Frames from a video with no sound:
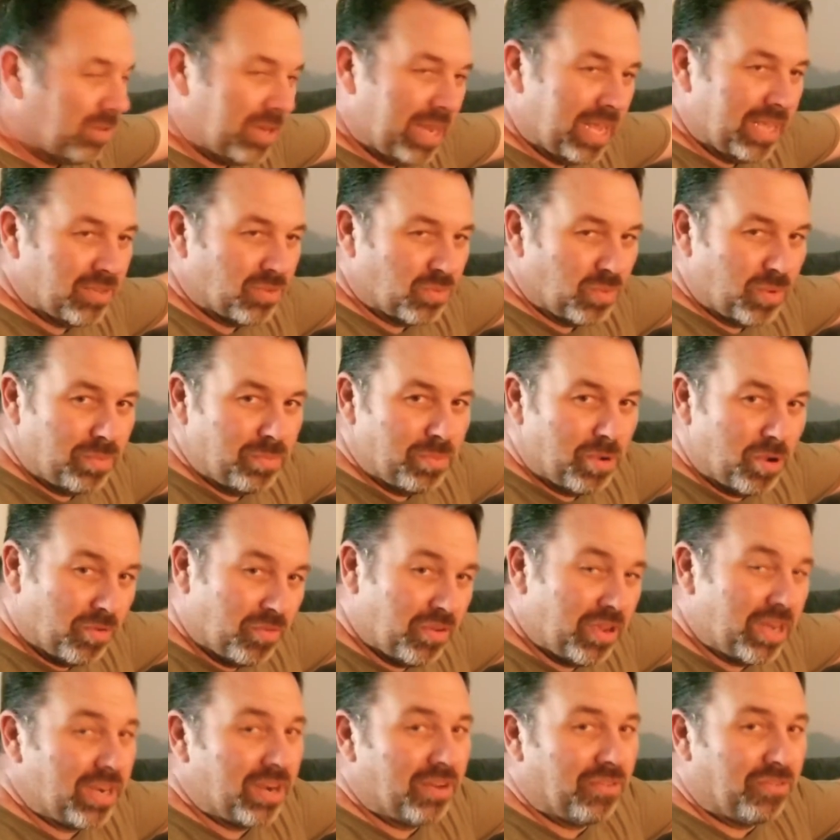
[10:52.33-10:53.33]
as we move
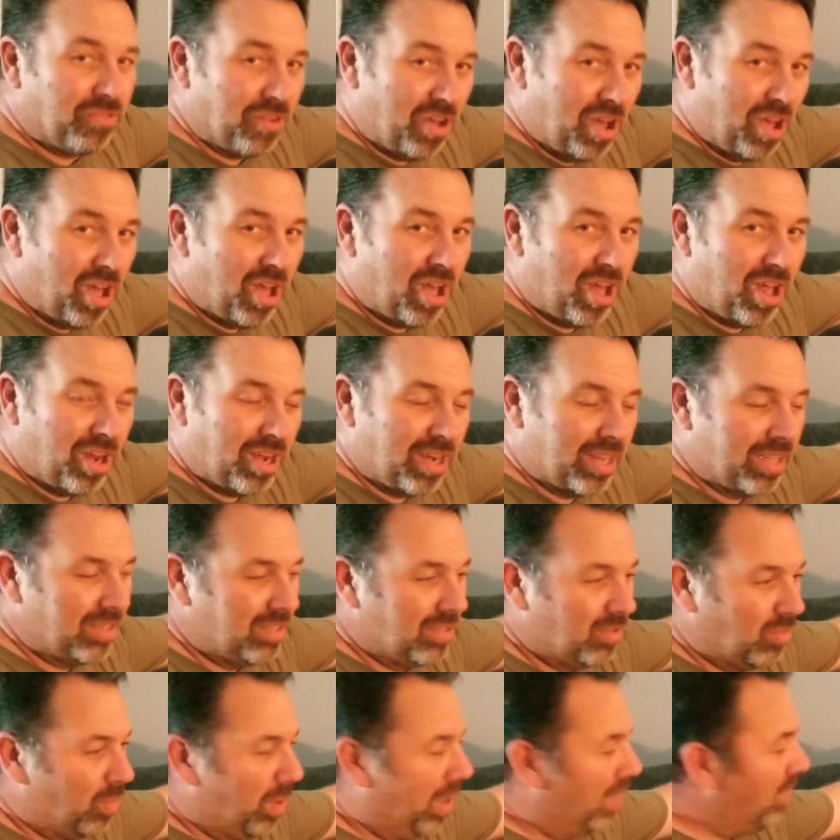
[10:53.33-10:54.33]
into fall and
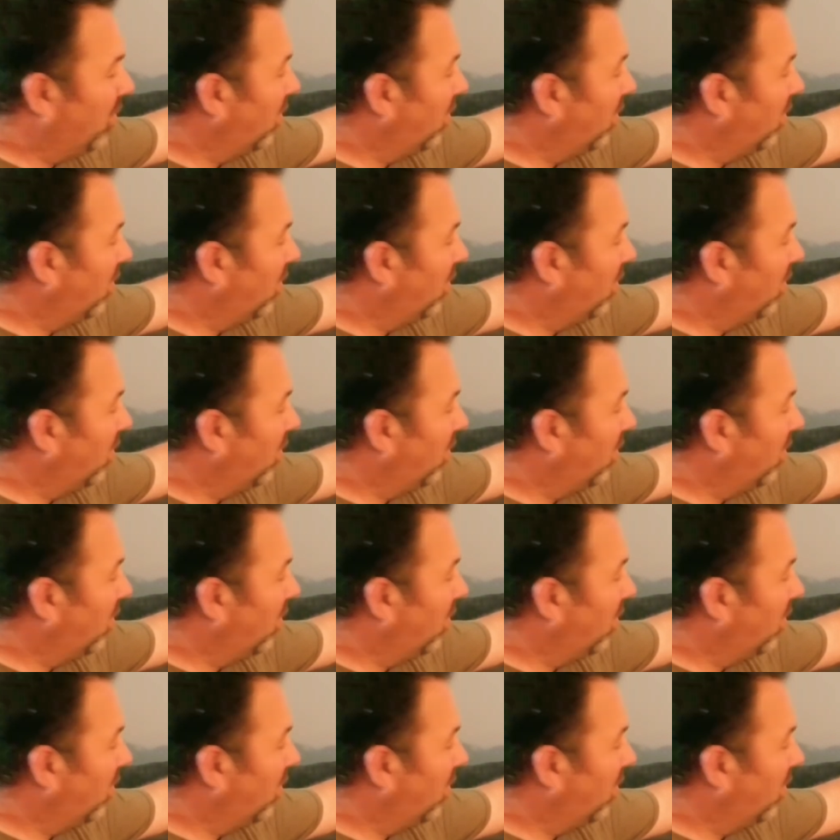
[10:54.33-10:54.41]
the weather